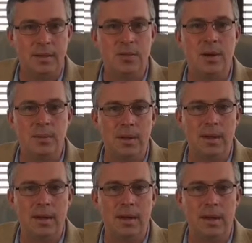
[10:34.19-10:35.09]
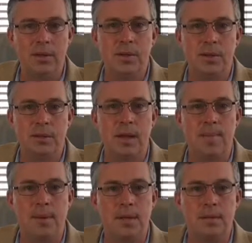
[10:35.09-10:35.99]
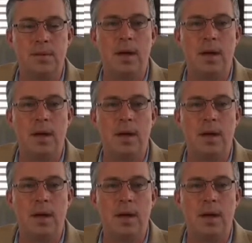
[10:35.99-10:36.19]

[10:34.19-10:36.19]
Generally, insurance companies do